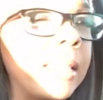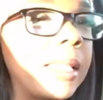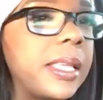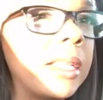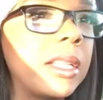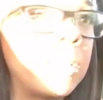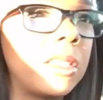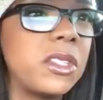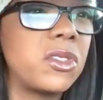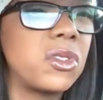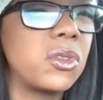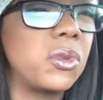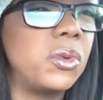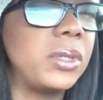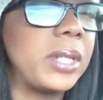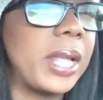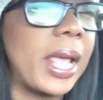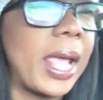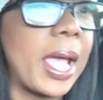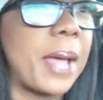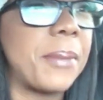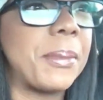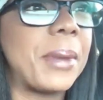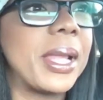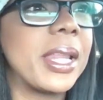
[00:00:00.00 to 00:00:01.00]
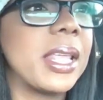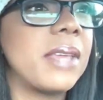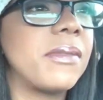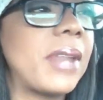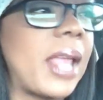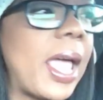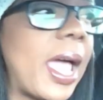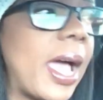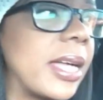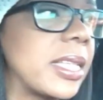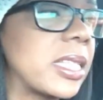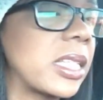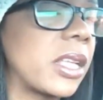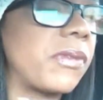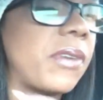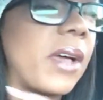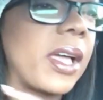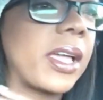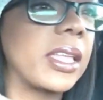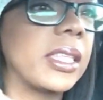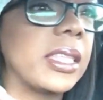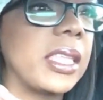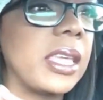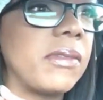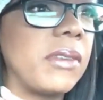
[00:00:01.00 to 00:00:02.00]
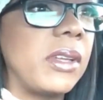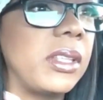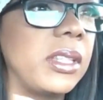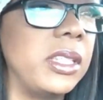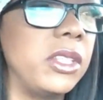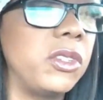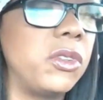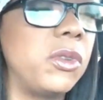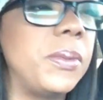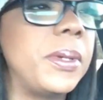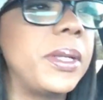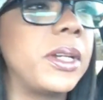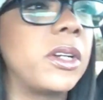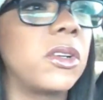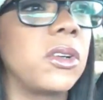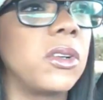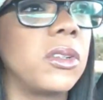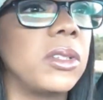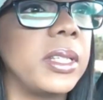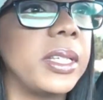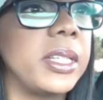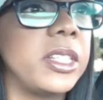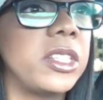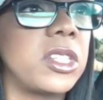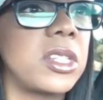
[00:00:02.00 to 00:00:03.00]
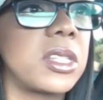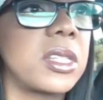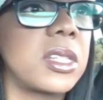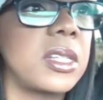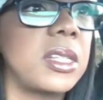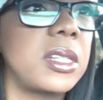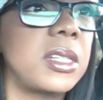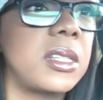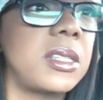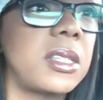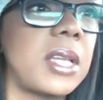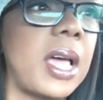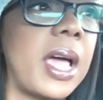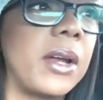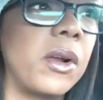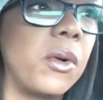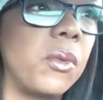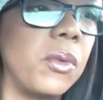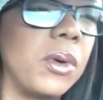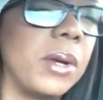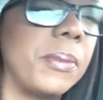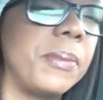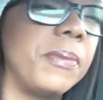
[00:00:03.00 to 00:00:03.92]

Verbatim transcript: the end of the school day. I might even ask if I can leave a little bit early just because I don't want